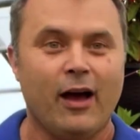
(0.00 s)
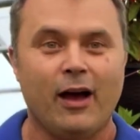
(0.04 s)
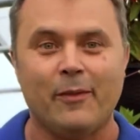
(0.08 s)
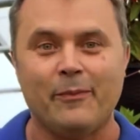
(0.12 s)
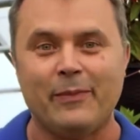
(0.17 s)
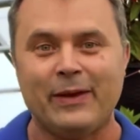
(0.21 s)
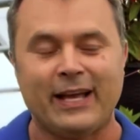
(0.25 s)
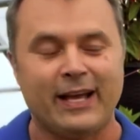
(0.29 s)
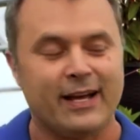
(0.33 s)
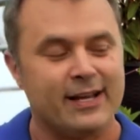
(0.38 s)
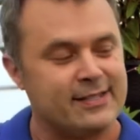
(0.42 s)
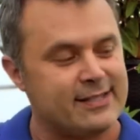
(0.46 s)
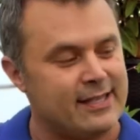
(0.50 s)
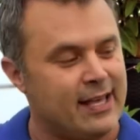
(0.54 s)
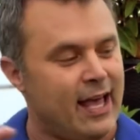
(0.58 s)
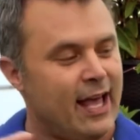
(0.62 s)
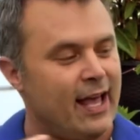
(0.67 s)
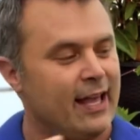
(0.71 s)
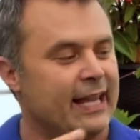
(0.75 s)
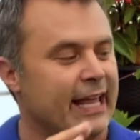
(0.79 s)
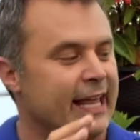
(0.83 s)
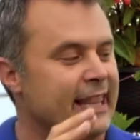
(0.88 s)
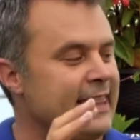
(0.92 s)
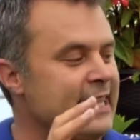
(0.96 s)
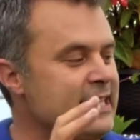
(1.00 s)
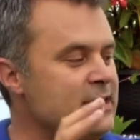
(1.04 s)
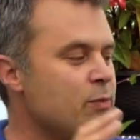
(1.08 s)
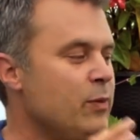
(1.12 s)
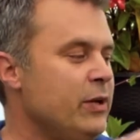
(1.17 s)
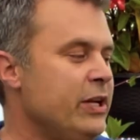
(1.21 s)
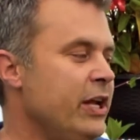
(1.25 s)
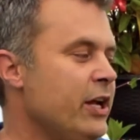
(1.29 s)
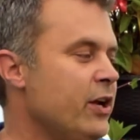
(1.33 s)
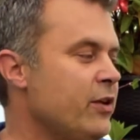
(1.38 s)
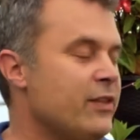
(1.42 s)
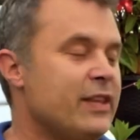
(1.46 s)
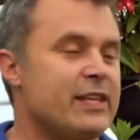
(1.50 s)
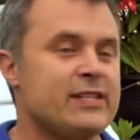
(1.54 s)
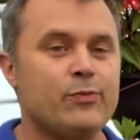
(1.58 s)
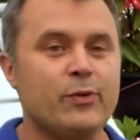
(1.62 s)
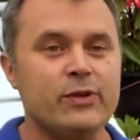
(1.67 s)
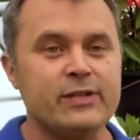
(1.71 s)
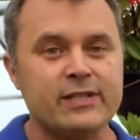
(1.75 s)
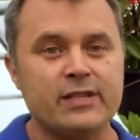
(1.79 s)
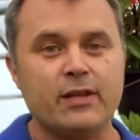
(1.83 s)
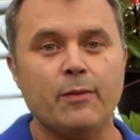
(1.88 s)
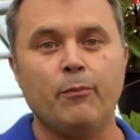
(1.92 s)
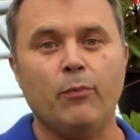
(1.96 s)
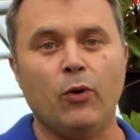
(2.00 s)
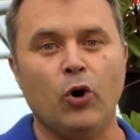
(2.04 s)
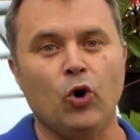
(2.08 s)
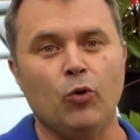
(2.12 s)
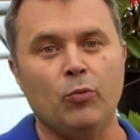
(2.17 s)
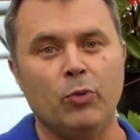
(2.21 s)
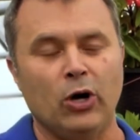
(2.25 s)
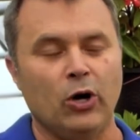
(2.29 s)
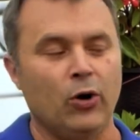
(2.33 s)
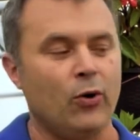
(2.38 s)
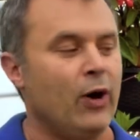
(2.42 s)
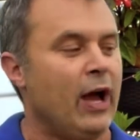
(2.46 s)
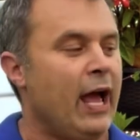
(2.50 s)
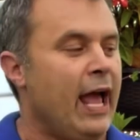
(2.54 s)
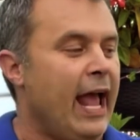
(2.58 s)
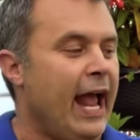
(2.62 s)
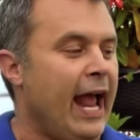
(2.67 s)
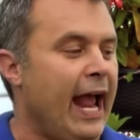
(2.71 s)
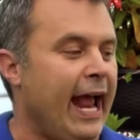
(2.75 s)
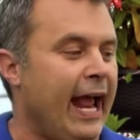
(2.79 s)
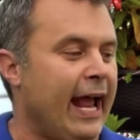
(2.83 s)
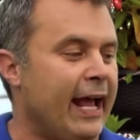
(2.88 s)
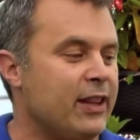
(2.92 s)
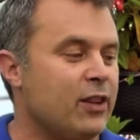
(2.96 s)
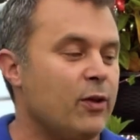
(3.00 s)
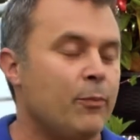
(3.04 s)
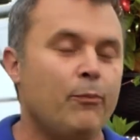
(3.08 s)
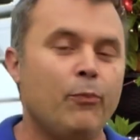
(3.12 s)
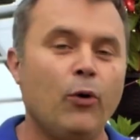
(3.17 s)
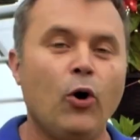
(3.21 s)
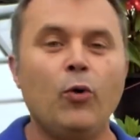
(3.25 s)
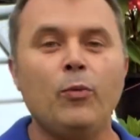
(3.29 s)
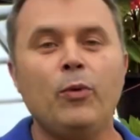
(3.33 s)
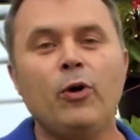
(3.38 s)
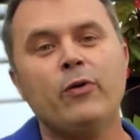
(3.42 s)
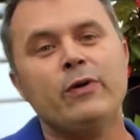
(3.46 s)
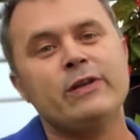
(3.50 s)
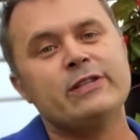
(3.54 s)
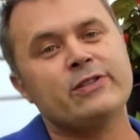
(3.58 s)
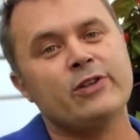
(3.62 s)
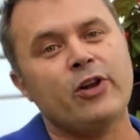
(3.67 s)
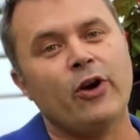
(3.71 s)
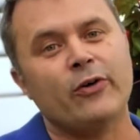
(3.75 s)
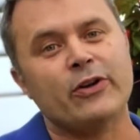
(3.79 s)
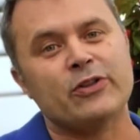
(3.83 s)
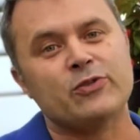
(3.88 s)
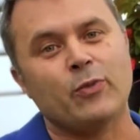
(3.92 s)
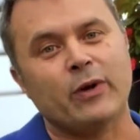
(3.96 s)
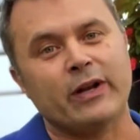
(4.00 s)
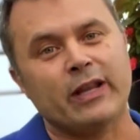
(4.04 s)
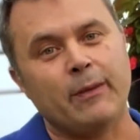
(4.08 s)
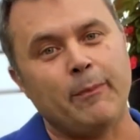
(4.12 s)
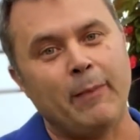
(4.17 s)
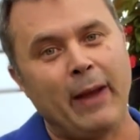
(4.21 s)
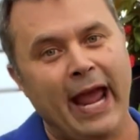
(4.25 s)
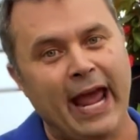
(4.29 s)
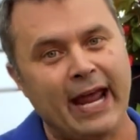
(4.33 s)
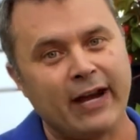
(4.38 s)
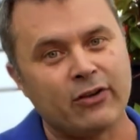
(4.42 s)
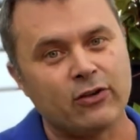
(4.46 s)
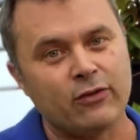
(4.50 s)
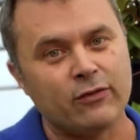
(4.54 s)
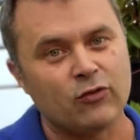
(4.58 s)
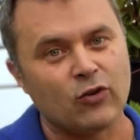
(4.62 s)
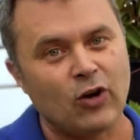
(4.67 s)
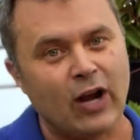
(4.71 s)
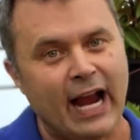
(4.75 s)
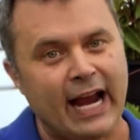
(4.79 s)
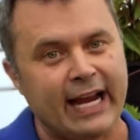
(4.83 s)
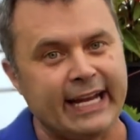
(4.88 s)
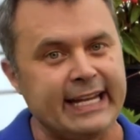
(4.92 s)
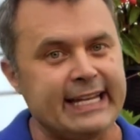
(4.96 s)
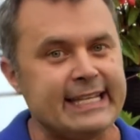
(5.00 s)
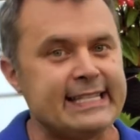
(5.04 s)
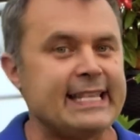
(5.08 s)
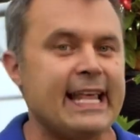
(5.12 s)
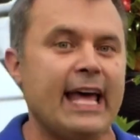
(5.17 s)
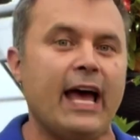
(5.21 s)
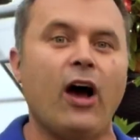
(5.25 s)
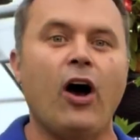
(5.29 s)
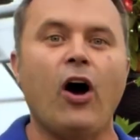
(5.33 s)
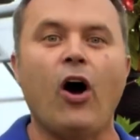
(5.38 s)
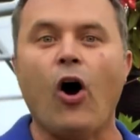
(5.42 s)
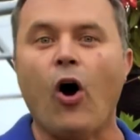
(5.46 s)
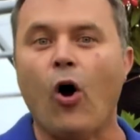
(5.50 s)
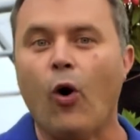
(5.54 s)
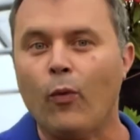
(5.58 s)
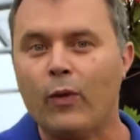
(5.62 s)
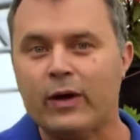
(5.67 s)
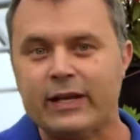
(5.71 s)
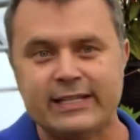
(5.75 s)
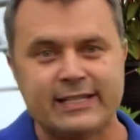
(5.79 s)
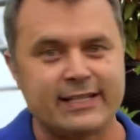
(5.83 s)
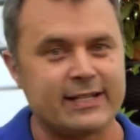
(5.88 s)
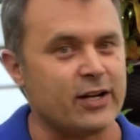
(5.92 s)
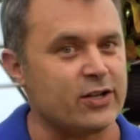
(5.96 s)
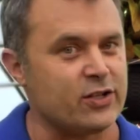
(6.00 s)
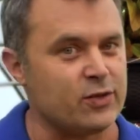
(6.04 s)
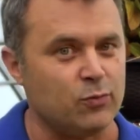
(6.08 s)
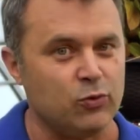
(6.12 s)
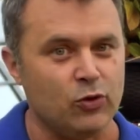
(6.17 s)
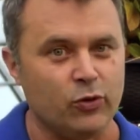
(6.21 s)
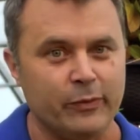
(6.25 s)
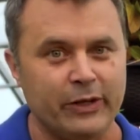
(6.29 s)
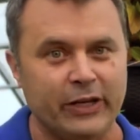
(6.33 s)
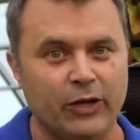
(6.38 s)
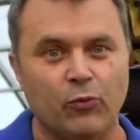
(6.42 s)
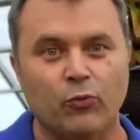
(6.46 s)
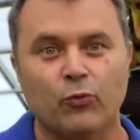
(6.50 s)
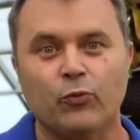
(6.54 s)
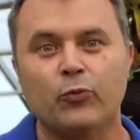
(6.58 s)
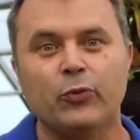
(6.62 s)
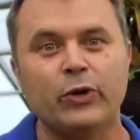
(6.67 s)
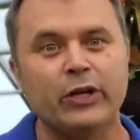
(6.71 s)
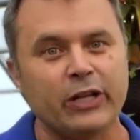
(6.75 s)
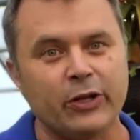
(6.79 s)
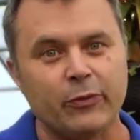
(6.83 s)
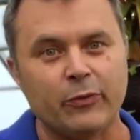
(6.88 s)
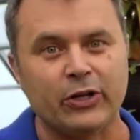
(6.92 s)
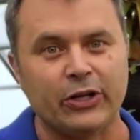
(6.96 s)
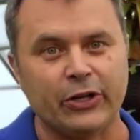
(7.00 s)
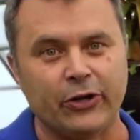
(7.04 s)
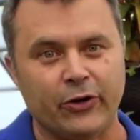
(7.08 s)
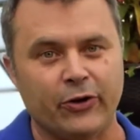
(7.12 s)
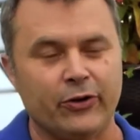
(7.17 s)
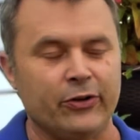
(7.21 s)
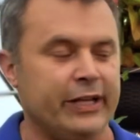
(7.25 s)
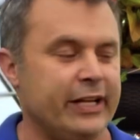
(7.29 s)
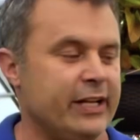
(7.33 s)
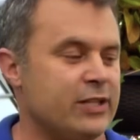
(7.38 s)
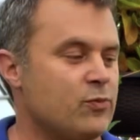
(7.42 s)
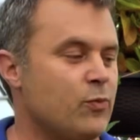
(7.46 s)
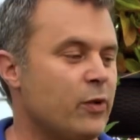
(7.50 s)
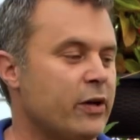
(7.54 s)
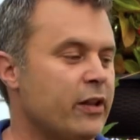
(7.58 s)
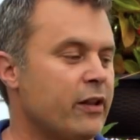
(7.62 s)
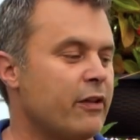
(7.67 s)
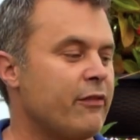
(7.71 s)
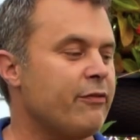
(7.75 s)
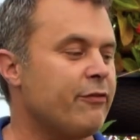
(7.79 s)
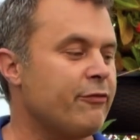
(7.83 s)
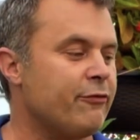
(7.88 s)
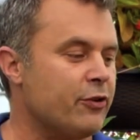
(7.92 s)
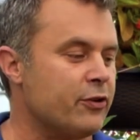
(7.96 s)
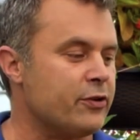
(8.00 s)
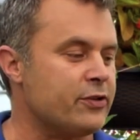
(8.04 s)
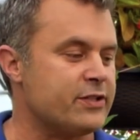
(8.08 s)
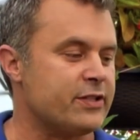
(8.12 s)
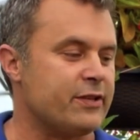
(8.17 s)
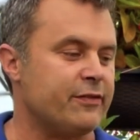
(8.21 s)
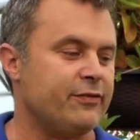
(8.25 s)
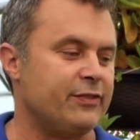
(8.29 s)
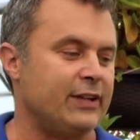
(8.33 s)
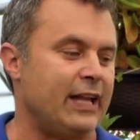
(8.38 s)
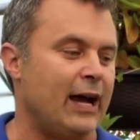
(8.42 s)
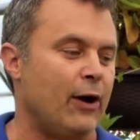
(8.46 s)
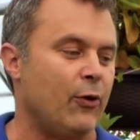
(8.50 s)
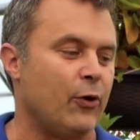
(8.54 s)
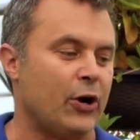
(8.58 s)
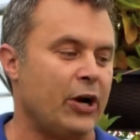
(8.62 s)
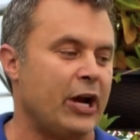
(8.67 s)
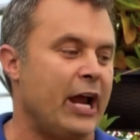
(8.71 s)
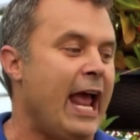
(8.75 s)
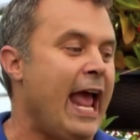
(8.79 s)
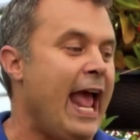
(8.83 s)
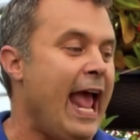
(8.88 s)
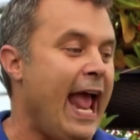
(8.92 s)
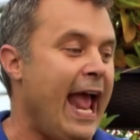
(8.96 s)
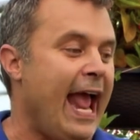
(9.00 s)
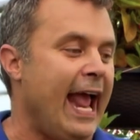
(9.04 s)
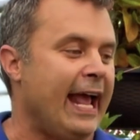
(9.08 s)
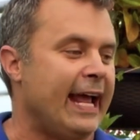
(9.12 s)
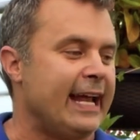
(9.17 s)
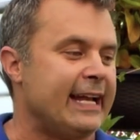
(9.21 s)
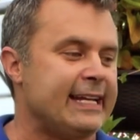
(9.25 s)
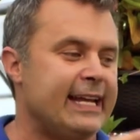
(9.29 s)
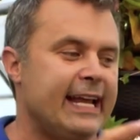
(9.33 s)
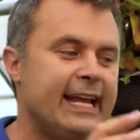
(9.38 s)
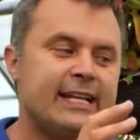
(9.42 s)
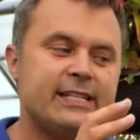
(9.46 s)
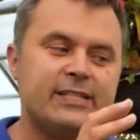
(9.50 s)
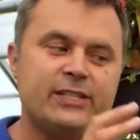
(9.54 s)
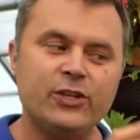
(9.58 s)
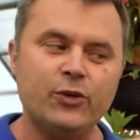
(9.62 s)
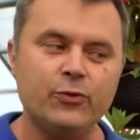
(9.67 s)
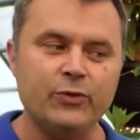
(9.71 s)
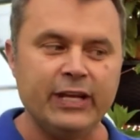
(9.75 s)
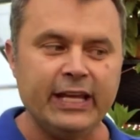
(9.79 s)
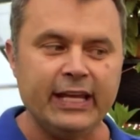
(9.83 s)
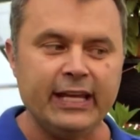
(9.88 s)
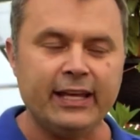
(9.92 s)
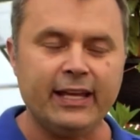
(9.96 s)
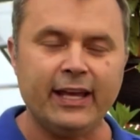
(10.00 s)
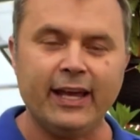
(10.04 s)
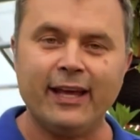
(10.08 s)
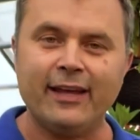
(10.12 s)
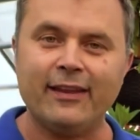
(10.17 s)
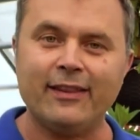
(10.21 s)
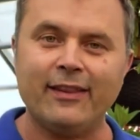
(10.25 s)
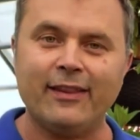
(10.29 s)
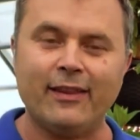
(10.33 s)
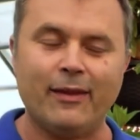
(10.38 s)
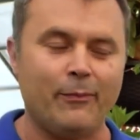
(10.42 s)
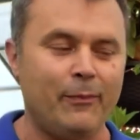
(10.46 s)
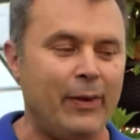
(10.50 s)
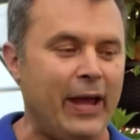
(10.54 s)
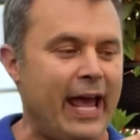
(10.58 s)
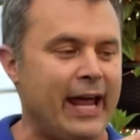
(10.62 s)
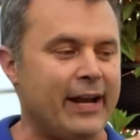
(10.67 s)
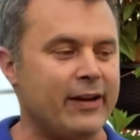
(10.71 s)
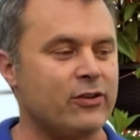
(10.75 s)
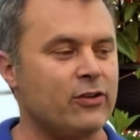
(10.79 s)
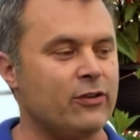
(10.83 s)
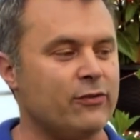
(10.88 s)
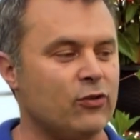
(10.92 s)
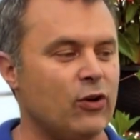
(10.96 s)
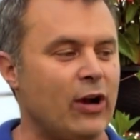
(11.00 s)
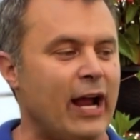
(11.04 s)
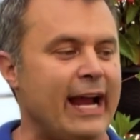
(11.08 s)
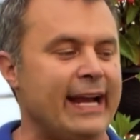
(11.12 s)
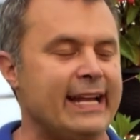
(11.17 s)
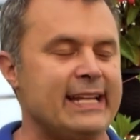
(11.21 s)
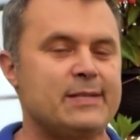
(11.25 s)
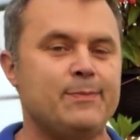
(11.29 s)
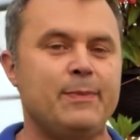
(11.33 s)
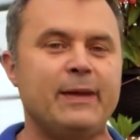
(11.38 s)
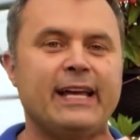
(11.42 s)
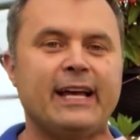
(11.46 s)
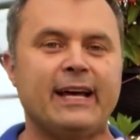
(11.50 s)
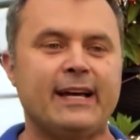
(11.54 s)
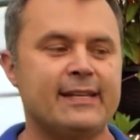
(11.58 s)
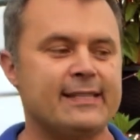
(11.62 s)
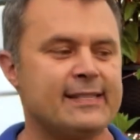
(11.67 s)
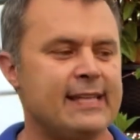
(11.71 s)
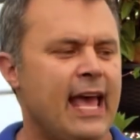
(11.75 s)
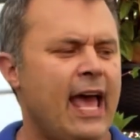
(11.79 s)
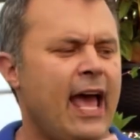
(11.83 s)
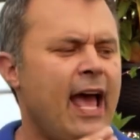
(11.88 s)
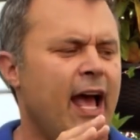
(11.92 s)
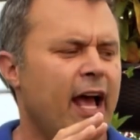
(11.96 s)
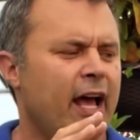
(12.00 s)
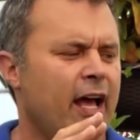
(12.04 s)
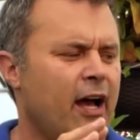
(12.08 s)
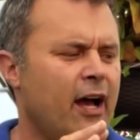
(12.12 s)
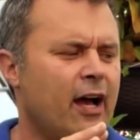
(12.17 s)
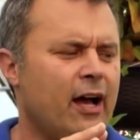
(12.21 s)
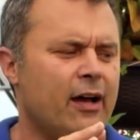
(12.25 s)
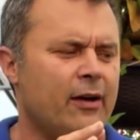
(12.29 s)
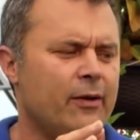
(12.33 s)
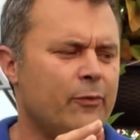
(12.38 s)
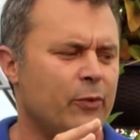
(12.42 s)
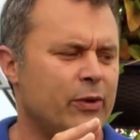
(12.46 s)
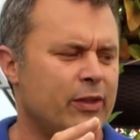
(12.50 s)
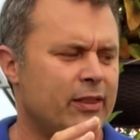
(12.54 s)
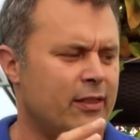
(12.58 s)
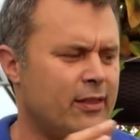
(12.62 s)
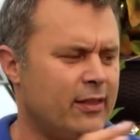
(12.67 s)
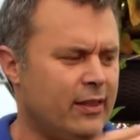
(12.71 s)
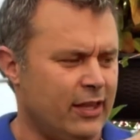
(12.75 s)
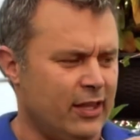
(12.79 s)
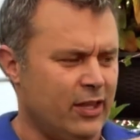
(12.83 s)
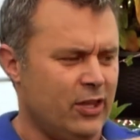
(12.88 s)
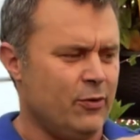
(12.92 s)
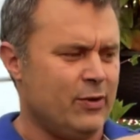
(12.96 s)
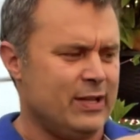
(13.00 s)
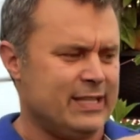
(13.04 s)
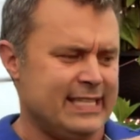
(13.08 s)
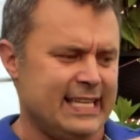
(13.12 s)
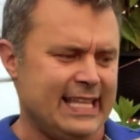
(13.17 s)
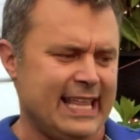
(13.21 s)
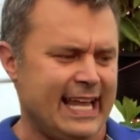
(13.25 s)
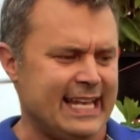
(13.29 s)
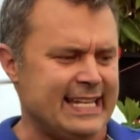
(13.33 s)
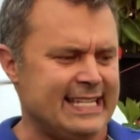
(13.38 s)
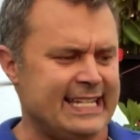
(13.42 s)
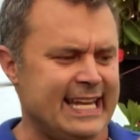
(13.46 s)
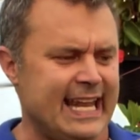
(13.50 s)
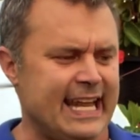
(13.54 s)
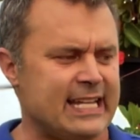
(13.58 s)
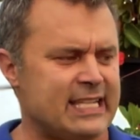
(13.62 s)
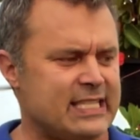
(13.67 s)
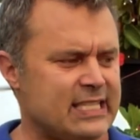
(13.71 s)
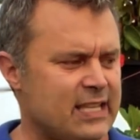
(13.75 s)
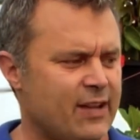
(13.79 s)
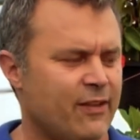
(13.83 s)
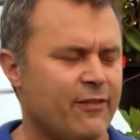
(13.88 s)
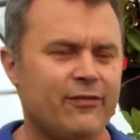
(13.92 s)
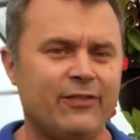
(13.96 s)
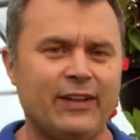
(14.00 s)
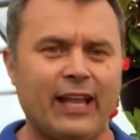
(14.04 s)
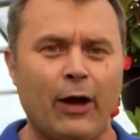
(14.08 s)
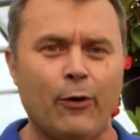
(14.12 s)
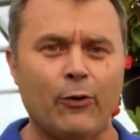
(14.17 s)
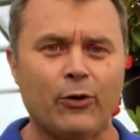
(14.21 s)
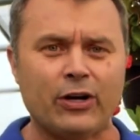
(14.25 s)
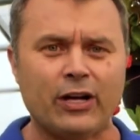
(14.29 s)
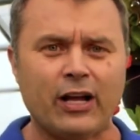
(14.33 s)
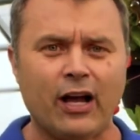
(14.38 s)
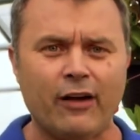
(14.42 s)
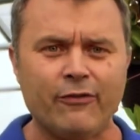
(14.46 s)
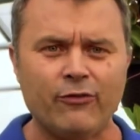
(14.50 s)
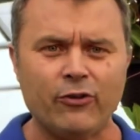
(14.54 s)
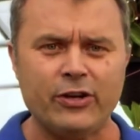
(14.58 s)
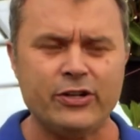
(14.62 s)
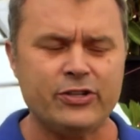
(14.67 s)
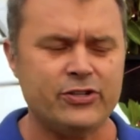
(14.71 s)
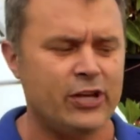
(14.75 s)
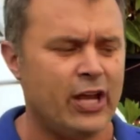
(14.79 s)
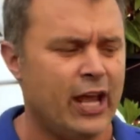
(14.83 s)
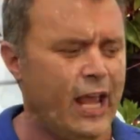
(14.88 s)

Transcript: because like this one here, this one's the Bobo, and the Bobo is known as one of the panicle varieties that always starts blooming really, really early. It's one of the first to flower, and it's unique in the panicle varieties because you can see that dense flower coverage,